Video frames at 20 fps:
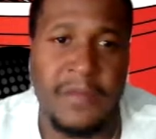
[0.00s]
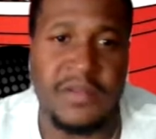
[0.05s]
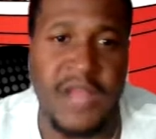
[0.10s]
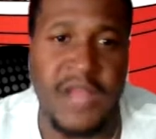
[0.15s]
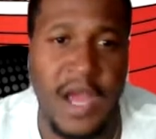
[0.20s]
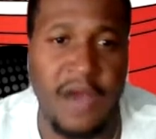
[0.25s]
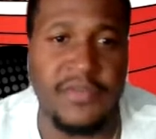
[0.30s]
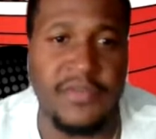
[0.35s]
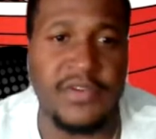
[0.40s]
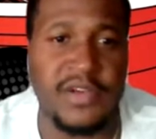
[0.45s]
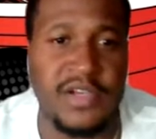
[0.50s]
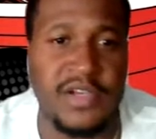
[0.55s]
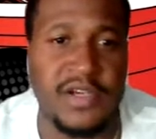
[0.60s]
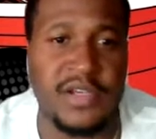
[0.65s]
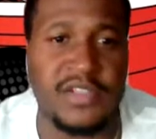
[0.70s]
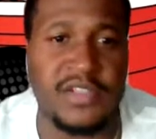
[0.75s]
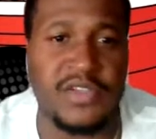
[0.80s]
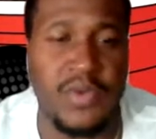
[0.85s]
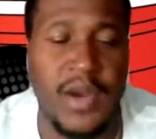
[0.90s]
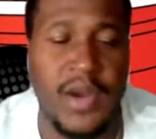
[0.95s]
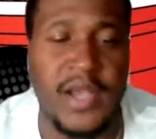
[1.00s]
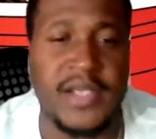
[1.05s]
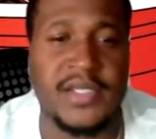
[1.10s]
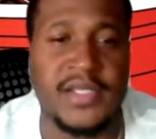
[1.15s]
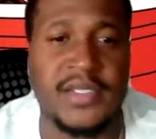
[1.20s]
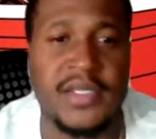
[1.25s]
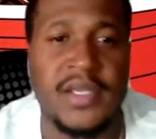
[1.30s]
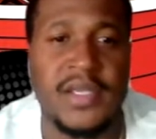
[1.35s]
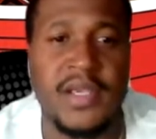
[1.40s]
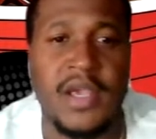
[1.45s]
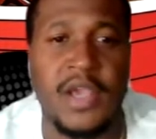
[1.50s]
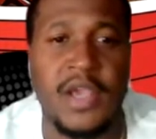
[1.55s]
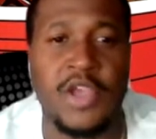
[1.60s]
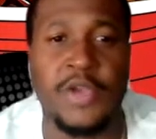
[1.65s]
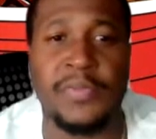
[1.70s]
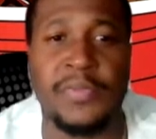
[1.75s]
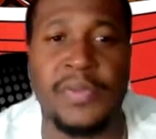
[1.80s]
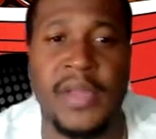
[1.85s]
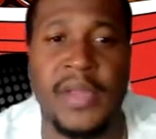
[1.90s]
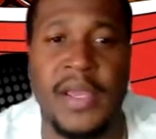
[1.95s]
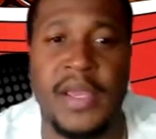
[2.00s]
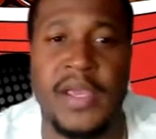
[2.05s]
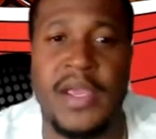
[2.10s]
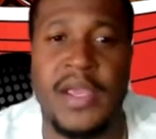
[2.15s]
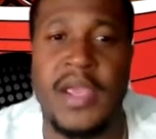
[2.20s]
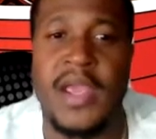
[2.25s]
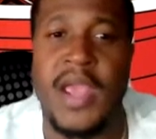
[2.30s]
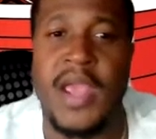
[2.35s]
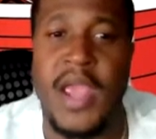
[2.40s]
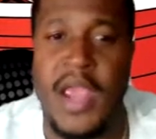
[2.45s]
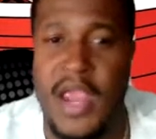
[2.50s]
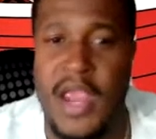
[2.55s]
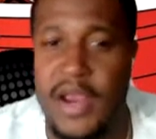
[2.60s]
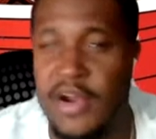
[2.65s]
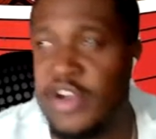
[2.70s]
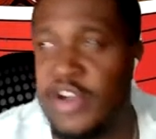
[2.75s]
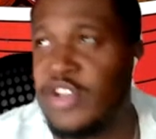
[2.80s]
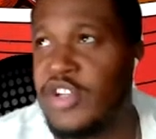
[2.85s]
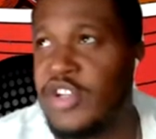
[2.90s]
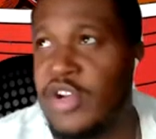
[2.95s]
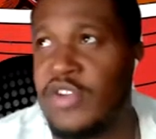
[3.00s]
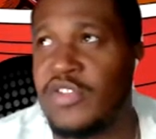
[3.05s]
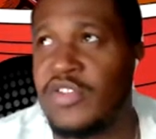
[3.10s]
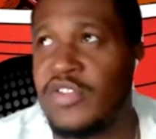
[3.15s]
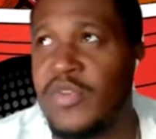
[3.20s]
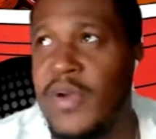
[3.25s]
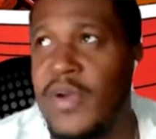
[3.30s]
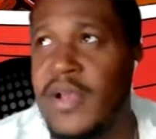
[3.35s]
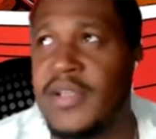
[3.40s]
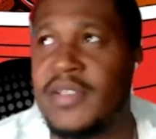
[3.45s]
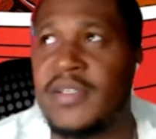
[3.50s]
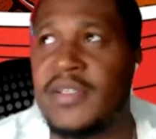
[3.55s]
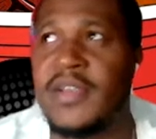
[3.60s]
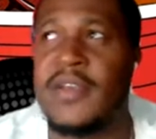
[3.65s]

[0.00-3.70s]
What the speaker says: Dalvin Cook twice and you play Aaron Jones twice.